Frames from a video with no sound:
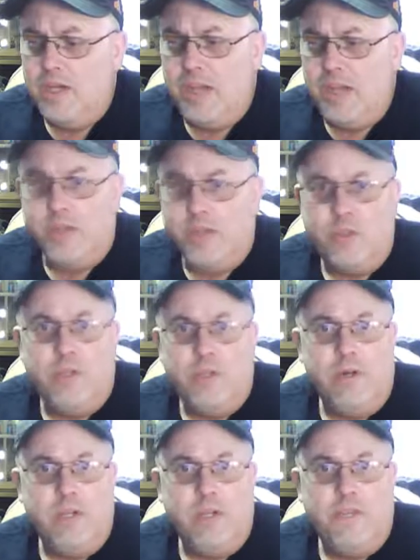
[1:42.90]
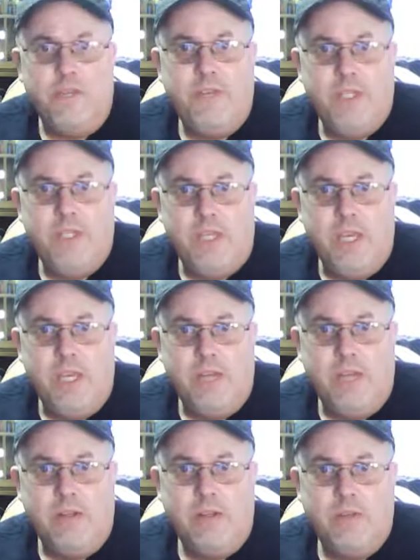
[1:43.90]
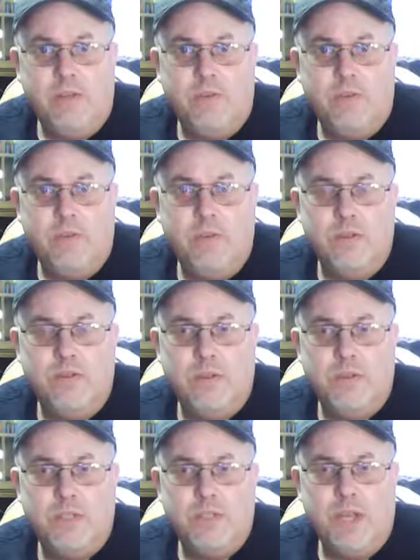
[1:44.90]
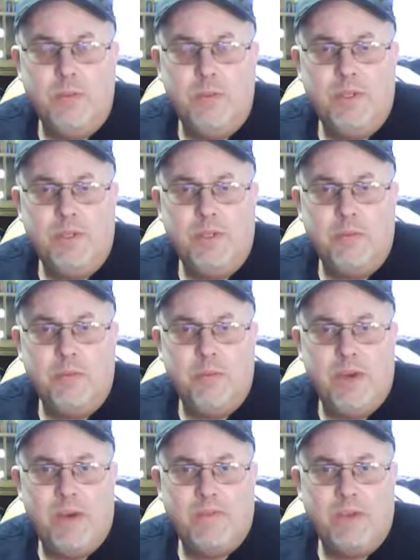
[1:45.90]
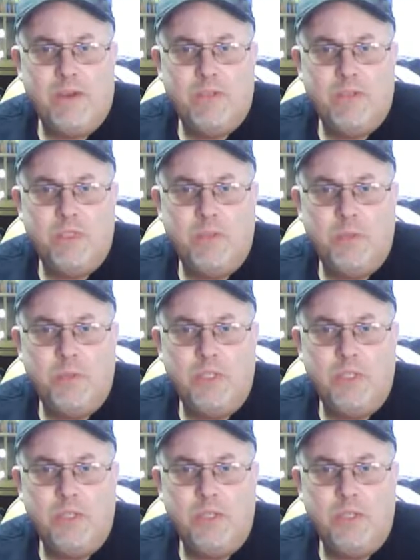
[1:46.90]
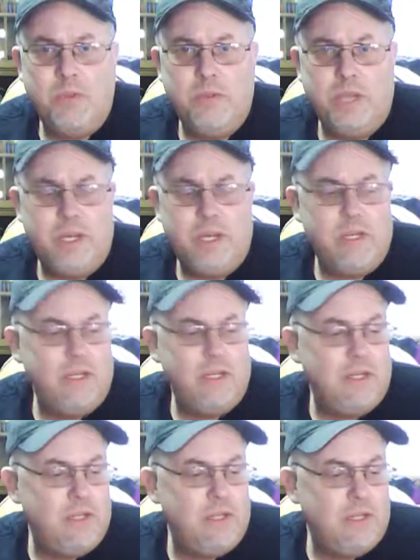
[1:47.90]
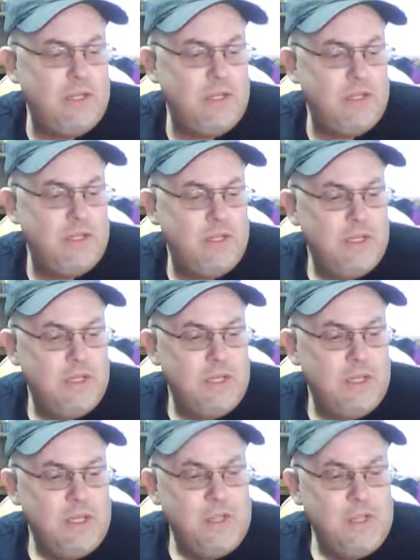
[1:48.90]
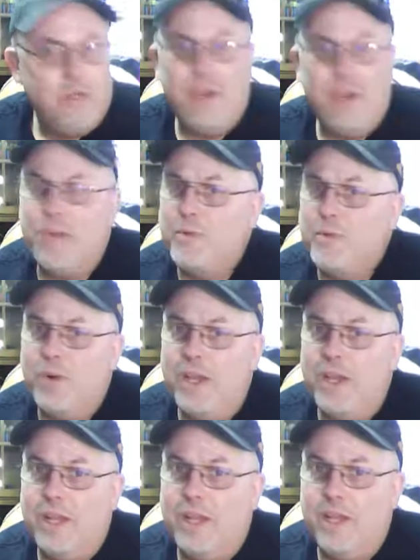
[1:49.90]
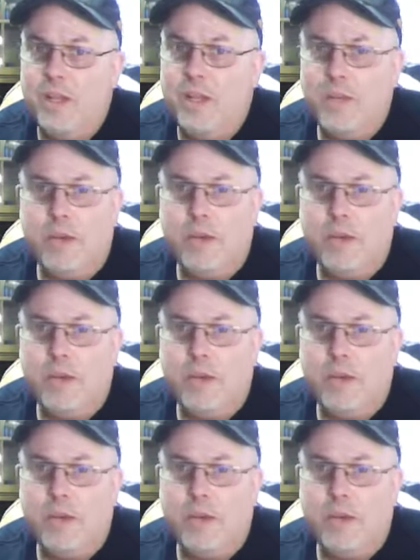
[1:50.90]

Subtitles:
now they're starting to feel again for the first time. It took them about 5 or 6 weeks to do that, and so it happened right like a